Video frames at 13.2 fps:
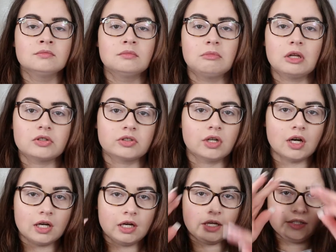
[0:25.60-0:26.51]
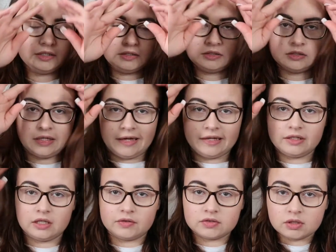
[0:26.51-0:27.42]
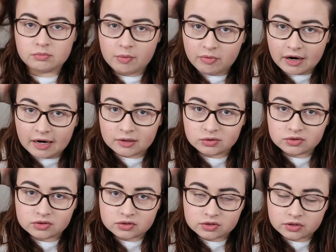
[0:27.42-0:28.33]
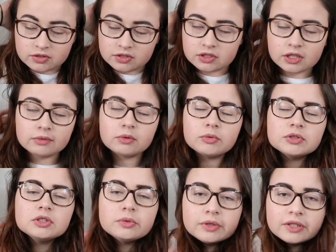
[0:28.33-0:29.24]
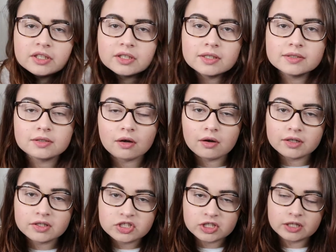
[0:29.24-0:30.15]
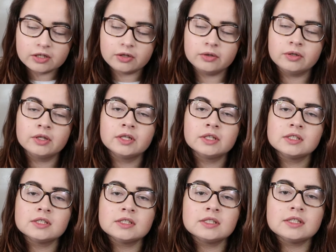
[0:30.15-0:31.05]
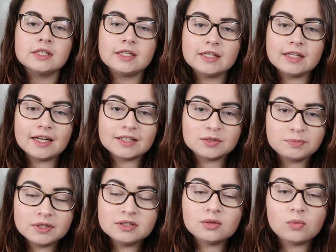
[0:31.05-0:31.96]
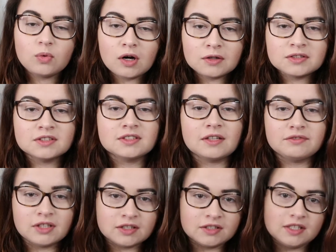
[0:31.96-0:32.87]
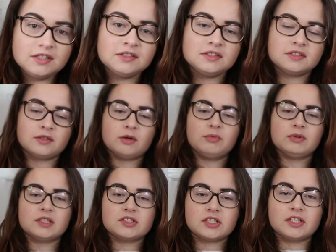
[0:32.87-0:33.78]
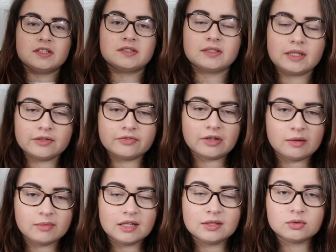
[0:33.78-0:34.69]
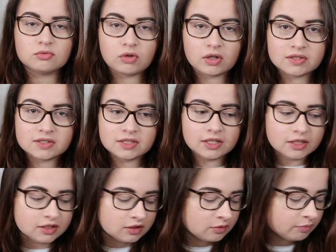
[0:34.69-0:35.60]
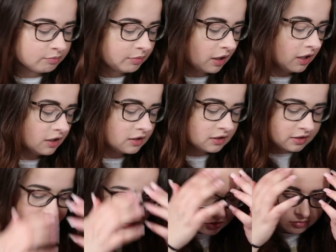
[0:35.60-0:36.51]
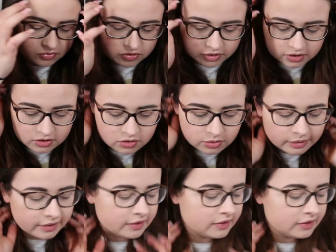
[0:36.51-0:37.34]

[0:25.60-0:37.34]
blush and highlight, and I've done my brows. So today what we're doing is eyeshadow. It has been a while since I've done this, so apologies if I'm a little rusty, but let's jump straight into it.